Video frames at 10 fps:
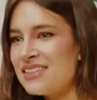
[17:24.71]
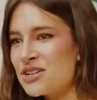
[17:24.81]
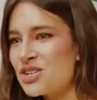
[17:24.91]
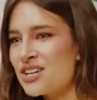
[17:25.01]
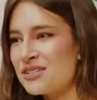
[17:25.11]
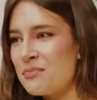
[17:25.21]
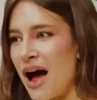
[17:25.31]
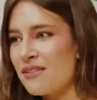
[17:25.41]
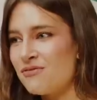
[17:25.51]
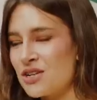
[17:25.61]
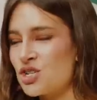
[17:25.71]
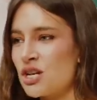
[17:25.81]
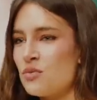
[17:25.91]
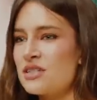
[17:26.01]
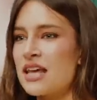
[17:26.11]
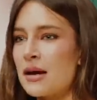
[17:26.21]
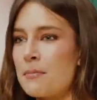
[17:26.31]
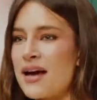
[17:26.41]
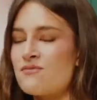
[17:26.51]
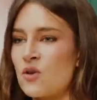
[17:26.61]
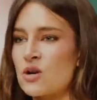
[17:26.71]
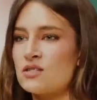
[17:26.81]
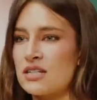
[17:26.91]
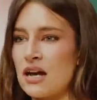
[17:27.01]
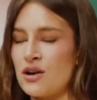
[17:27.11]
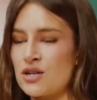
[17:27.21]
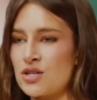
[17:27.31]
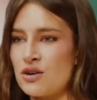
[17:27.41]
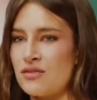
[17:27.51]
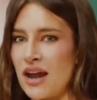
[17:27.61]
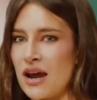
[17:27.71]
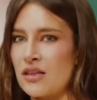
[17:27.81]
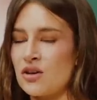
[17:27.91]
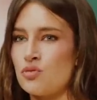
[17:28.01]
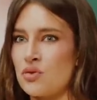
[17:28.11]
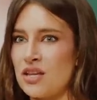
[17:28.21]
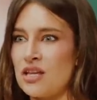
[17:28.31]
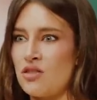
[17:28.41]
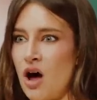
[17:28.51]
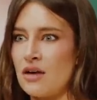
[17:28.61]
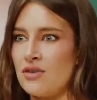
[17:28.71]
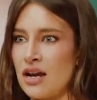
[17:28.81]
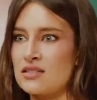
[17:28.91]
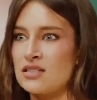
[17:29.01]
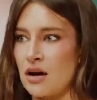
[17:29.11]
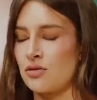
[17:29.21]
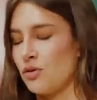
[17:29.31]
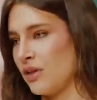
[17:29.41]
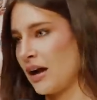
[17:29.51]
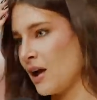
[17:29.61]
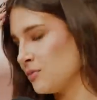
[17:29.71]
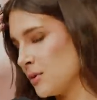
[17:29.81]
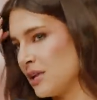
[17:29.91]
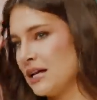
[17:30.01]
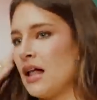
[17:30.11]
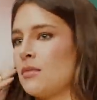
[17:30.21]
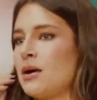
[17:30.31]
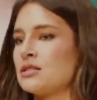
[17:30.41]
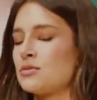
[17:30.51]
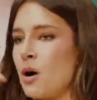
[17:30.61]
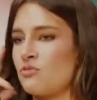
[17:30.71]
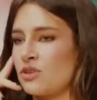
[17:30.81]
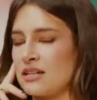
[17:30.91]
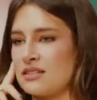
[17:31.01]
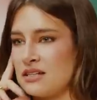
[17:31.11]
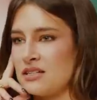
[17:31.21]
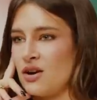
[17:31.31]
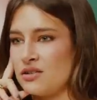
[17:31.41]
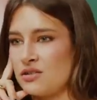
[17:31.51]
I, think she's my she was like my first character that I like really thought of and has stuck through. Like I've been playing Calabasas mom for like six years.